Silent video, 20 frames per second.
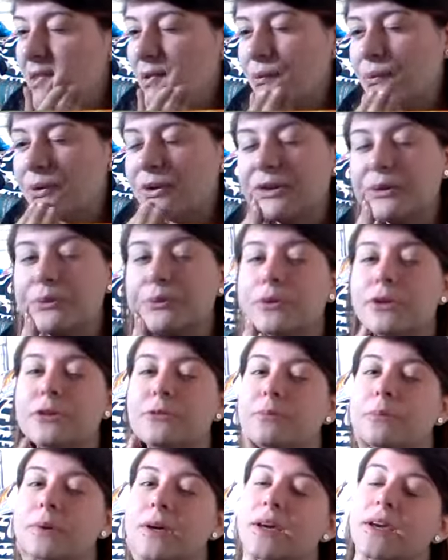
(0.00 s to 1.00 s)
than what you
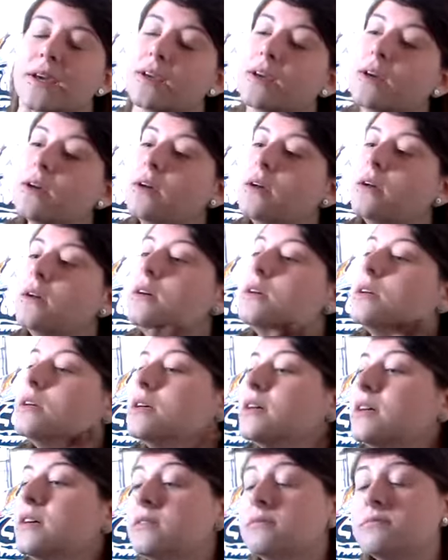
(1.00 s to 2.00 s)
would be.
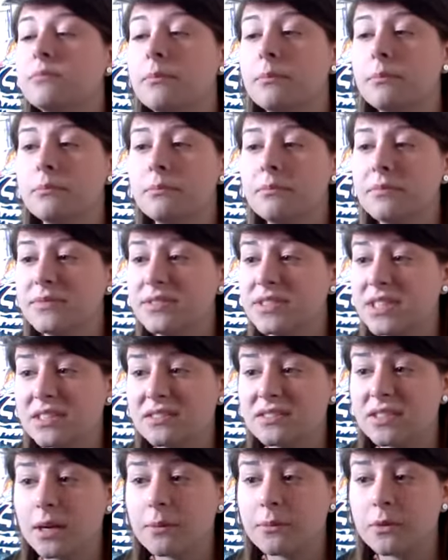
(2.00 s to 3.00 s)

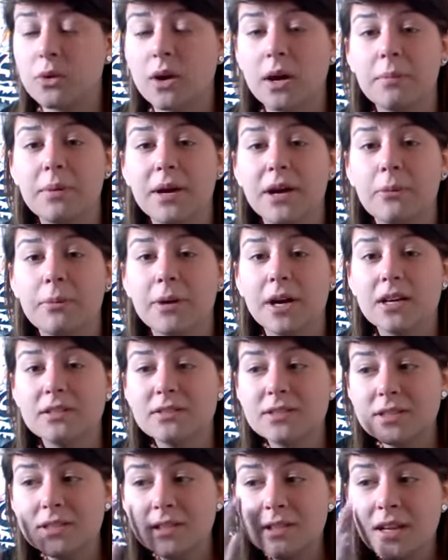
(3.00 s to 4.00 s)
Since I'm quite a pale
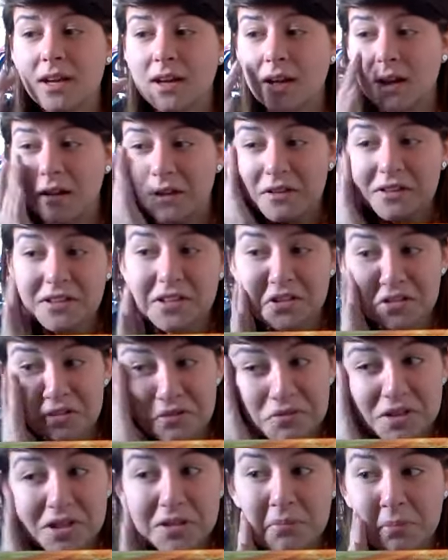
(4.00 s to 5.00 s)
person, it
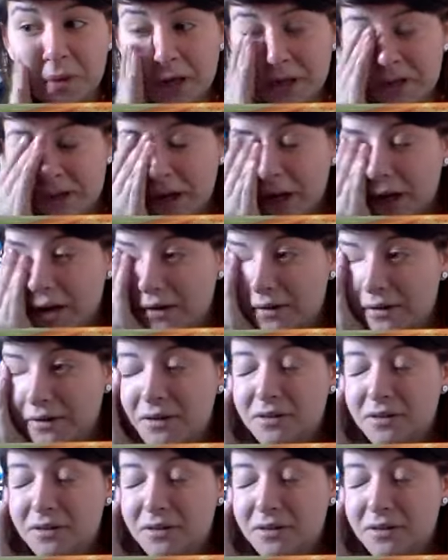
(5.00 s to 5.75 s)
doesn't really matter.